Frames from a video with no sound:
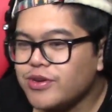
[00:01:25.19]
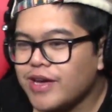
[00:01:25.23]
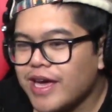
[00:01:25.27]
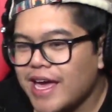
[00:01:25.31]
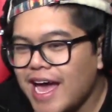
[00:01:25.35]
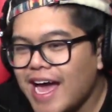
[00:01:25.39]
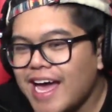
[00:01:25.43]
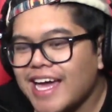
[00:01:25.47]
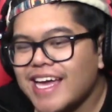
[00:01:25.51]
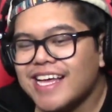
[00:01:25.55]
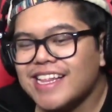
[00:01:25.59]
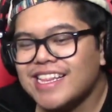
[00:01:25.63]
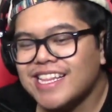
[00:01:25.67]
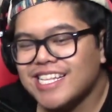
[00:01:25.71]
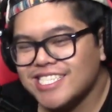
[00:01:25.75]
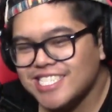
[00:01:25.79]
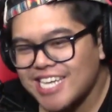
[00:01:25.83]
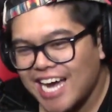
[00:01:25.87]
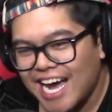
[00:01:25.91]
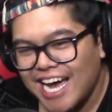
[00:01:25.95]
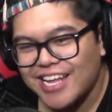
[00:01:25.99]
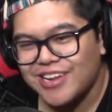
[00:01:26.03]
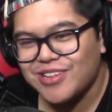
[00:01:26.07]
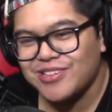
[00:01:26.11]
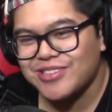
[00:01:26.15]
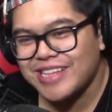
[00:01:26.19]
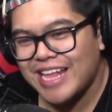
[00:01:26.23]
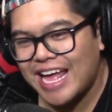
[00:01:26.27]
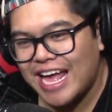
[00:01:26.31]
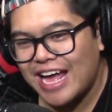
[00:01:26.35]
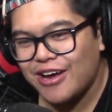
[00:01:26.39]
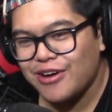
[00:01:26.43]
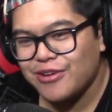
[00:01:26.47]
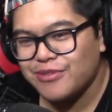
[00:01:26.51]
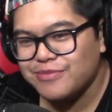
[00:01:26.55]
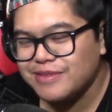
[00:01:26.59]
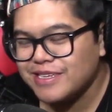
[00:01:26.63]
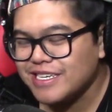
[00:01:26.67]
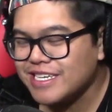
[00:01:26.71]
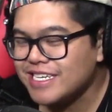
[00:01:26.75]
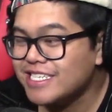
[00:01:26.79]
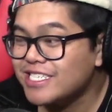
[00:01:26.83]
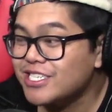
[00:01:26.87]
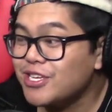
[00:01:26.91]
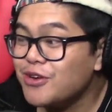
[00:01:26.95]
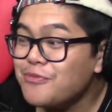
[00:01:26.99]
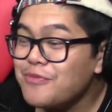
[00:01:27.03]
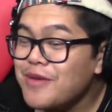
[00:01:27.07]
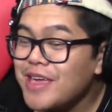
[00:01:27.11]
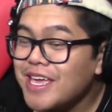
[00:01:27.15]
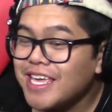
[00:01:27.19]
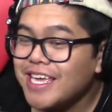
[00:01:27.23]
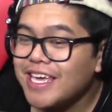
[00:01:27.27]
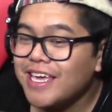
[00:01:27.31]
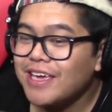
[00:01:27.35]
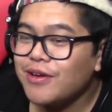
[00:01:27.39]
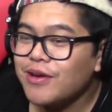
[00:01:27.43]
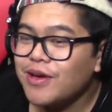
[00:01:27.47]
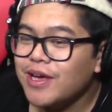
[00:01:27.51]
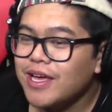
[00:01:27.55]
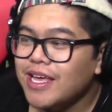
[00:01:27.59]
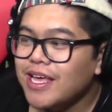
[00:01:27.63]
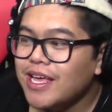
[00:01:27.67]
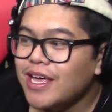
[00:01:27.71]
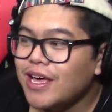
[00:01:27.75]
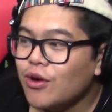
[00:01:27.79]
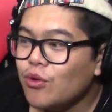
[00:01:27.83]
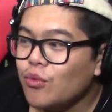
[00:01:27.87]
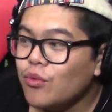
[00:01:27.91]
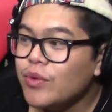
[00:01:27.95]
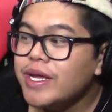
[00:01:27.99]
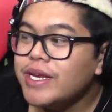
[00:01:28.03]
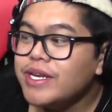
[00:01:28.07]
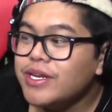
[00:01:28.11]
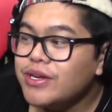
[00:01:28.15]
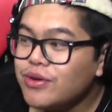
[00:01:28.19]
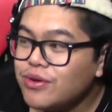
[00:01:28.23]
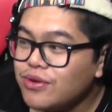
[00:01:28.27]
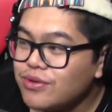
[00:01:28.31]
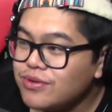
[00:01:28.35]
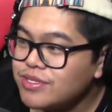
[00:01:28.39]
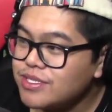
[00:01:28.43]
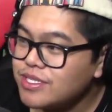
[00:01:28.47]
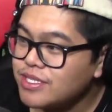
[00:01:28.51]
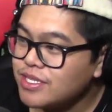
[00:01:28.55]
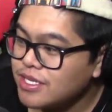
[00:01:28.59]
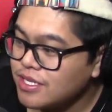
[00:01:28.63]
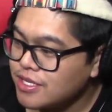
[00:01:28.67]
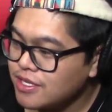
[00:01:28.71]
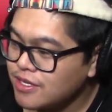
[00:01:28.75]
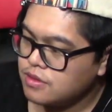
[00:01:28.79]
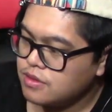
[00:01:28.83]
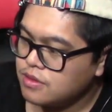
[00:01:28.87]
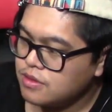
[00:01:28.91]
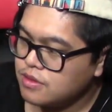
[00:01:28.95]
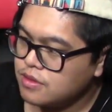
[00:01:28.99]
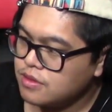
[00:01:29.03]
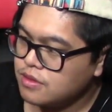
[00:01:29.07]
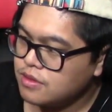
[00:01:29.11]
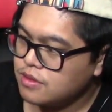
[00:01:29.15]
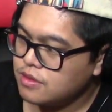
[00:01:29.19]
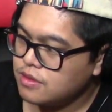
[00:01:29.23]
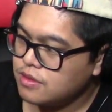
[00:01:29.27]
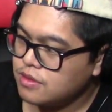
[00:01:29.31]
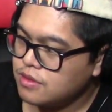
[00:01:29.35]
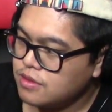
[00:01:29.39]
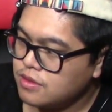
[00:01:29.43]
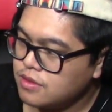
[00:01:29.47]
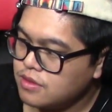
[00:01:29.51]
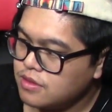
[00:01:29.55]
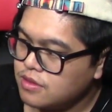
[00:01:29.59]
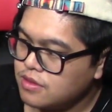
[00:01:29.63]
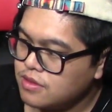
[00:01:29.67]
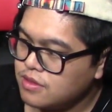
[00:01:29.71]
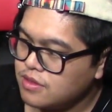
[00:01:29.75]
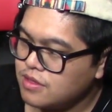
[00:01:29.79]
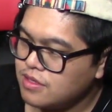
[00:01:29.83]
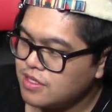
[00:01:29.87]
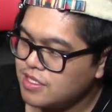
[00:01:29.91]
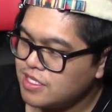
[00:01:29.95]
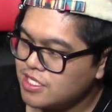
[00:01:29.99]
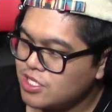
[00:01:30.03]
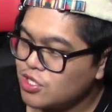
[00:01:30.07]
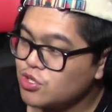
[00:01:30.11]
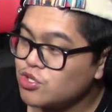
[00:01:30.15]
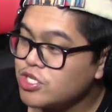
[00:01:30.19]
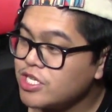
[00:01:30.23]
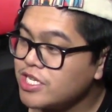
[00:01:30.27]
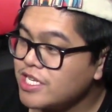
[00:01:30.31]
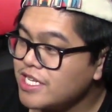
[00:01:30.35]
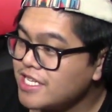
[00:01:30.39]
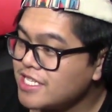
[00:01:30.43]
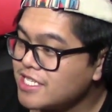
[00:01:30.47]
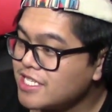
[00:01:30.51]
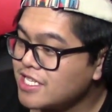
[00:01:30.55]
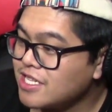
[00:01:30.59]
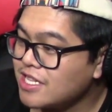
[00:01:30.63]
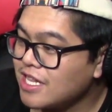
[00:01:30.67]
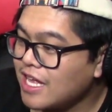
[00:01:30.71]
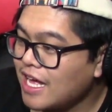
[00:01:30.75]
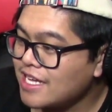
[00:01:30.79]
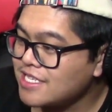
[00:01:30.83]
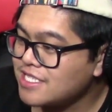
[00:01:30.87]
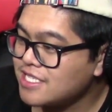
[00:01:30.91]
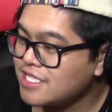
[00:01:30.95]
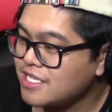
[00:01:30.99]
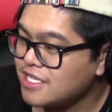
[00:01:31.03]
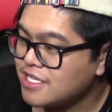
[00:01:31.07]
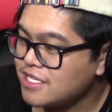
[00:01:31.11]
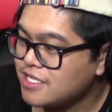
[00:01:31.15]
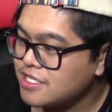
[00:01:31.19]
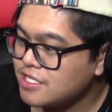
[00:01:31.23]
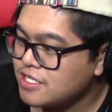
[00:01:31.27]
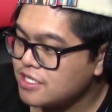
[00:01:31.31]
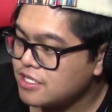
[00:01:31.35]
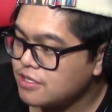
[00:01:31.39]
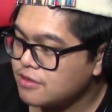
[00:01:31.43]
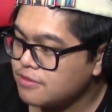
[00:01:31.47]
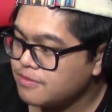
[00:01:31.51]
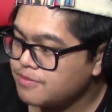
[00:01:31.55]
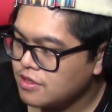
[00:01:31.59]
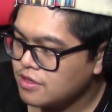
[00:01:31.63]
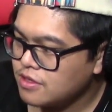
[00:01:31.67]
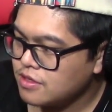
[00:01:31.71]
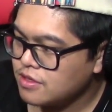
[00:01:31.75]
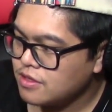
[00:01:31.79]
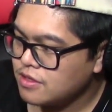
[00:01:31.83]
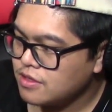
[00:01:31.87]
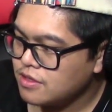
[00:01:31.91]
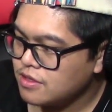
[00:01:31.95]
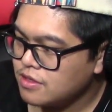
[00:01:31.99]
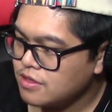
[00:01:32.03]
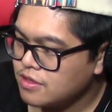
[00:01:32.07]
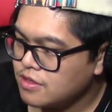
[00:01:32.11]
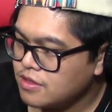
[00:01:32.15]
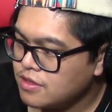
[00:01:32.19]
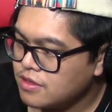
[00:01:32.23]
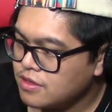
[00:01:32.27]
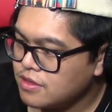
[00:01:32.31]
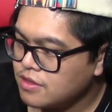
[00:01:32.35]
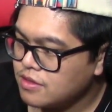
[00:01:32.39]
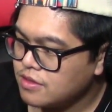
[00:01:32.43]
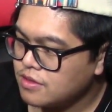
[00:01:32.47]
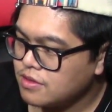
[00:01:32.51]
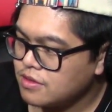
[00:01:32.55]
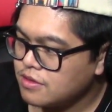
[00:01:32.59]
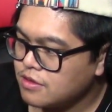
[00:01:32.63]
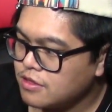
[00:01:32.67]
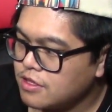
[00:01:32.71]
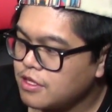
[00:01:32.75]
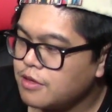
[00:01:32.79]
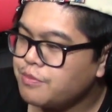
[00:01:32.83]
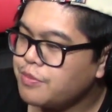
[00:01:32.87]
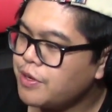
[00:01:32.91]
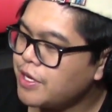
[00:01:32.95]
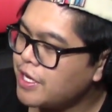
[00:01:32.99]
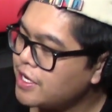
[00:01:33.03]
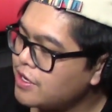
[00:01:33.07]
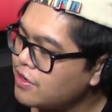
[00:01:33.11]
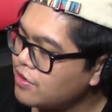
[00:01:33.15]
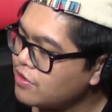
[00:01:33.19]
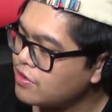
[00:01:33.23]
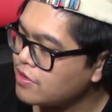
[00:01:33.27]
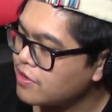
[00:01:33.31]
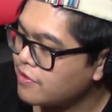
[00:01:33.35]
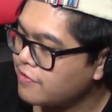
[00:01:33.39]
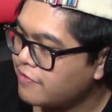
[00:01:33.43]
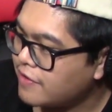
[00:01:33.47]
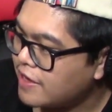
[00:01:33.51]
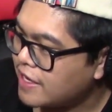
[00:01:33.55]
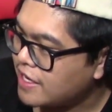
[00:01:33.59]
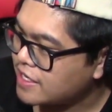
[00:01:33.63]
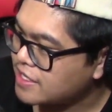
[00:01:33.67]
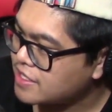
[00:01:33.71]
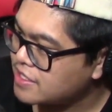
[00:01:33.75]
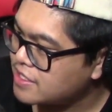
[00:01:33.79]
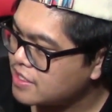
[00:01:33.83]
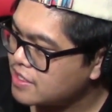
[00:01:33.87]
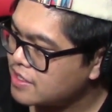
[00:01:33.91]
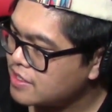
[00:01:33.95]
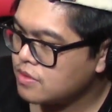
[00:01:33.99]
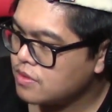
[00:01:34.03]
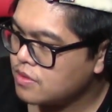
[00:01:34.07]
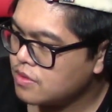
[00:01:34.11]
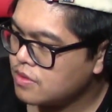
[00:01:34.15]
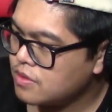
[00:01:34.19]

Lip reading: Okay, I get the title now because they're making windows. So she needs glasses. The pinhole effect.